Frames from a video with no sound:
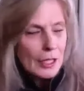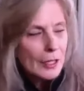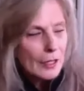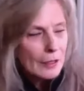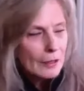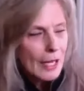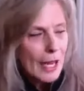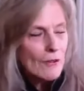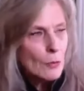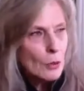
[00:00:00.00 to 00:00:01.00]
and
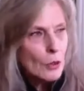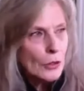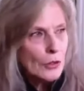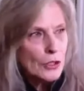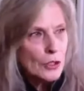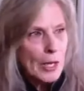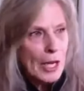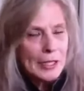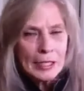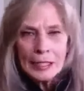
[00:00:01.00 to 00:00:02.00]
have them pull their energy
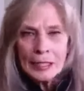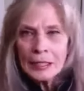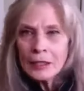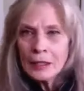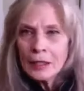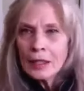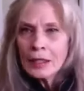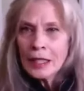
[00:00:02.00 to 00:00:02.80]
back in,